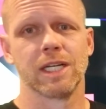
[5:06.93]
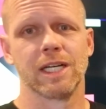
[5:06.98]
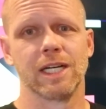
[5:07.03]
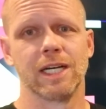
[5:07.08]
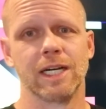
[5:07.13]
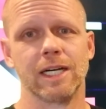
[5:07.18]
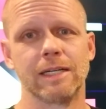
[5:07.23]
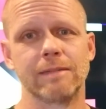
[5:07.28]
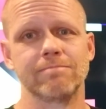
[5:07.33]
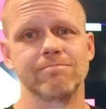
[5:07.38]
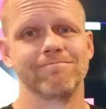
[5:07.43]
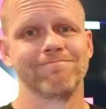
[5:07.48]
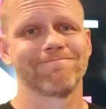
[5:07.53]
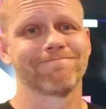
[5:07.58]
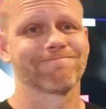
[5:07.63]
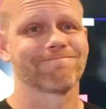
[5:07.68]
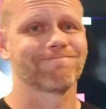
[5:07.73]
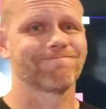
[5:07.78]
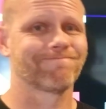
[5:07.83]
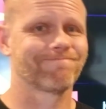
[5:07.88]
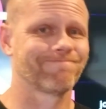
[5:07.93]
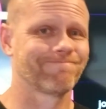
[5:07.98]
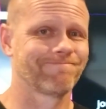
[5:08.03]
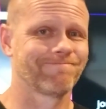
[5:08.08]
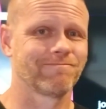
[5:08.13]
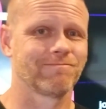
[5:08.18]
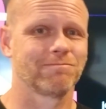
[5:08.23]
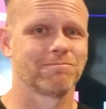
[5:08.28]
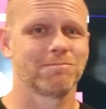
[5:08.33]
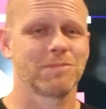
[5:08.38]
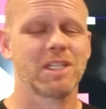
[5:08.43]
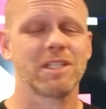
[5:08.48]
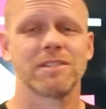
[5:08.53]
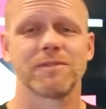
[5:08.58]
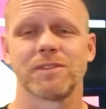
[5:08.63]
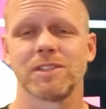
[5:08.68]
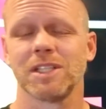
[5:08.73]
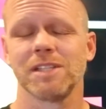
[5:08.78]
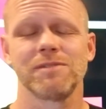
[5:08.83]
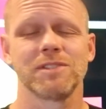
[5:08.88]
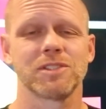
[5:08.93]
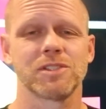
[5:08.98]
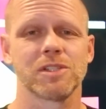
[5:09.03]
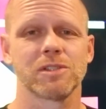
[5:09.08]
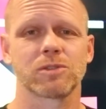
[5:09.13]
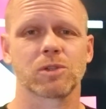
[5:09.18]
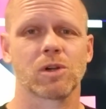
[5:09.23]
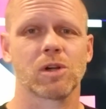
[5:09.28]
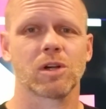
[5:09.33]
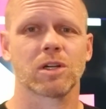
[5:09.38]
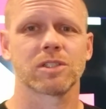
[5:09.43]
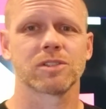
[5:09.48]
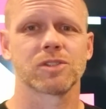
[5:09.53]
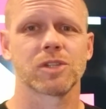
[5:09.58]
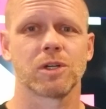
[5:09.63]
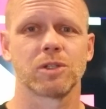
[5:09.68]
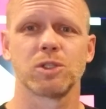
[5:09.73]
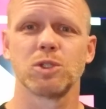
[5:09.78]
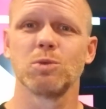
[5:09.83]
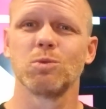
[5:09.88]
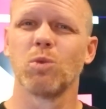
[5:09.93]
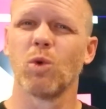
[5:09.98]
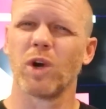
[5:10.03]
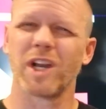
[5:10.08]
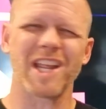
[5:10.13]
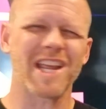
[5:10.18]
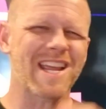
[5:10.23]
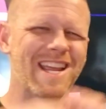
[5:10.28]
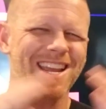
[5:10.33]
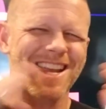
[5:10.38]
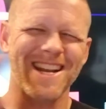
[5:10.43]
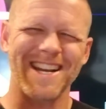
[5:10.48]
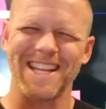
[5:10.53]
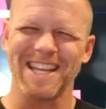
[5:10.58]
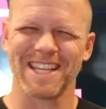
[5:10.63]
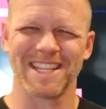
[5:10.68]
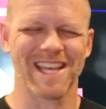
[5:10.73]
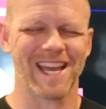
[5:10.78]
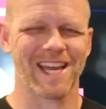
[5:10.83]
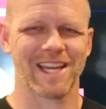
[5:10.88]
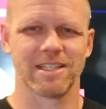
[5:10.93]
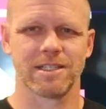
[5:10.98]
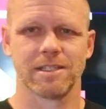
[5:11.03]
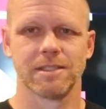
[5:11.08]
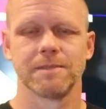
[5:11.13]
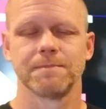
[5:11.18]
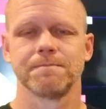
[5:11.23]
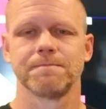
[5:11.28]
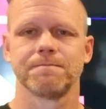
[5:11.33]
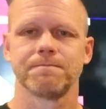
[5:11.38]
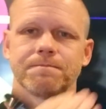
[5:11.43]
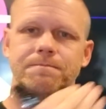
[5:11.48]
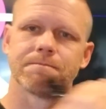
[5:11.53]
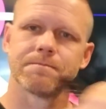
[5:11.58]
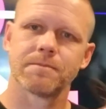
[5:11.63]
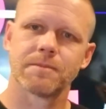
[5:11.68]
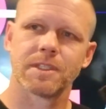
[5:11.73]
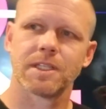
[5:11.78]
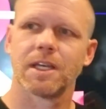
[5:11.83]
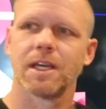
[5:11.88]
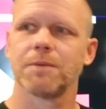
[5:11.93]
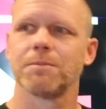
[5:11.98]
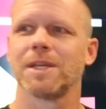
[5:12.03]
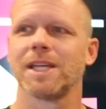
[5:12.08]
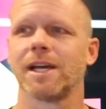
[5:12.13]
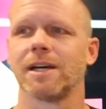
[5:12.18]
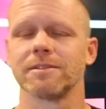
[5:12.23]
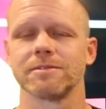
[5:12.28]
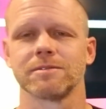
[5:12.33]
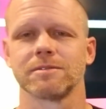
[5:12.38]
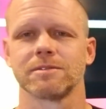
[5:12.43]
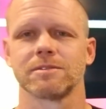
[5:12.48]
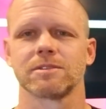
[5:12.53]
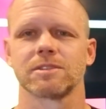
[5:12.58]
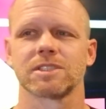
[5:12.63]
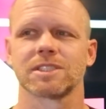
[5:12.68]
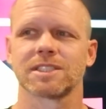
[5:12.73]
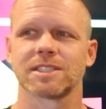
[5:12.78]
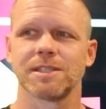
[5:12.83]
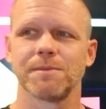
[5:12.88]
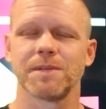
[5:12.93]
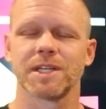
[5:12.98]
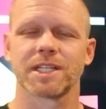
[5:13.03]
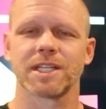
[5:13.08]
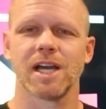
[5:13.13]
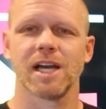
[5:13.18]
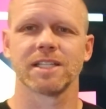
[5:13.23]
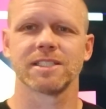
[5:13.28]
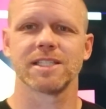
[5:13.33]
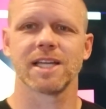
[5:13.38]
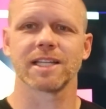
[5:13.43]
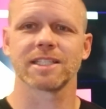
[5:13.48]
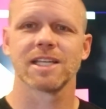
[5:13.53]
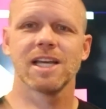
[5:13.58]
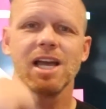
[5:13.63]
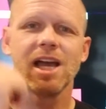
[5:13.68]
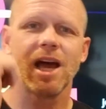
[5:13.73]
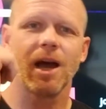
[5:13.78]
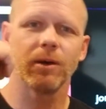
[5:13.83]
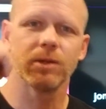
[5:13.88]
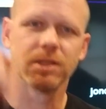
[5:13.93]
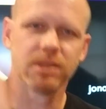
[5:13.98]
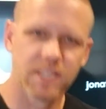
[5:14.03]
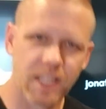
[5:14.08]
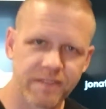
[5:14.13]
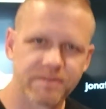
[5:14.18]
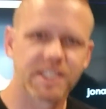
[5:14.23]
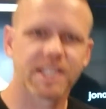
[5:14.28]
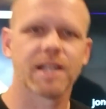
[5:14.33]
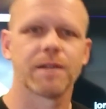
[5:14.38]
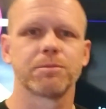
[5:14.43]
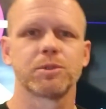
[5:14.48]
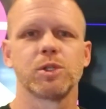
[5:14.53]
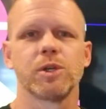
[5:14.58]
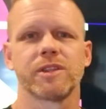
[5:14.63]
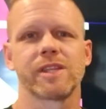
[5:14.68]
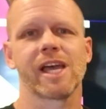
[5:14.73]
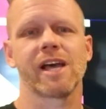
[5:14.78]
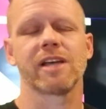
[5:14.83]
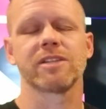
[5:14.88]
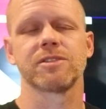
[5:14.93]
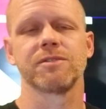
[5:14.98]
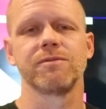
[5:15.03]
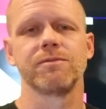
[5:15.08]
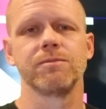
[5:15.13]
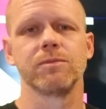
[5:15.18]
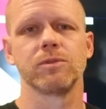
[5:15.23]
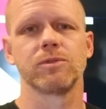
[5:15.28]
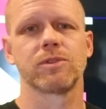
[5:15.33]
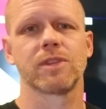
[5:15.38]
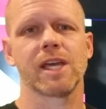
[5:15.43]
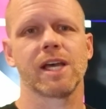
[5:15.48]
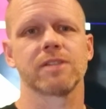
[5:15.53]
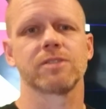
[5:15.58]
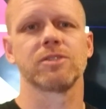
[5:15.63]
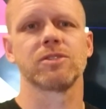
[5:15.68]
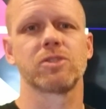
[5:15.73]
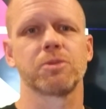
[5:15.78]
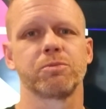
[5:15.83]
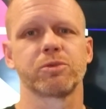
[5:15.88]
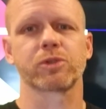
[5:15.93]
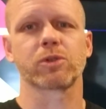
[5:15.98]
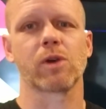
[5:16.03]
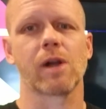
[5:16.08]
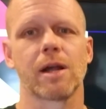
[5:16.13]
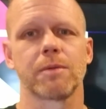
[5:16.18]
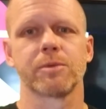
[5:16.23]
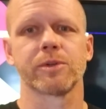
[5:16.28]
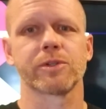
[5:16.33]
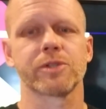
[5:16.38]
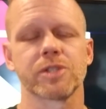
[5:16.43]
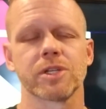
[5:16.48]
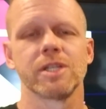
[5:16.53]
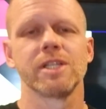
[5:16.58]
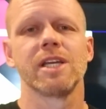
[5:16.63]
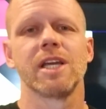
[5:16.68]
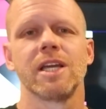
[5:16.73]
But if you live in Central Arkansas and you want any of that, help me out. Give me a contact. I'd love to get up to 1,000 subscribers.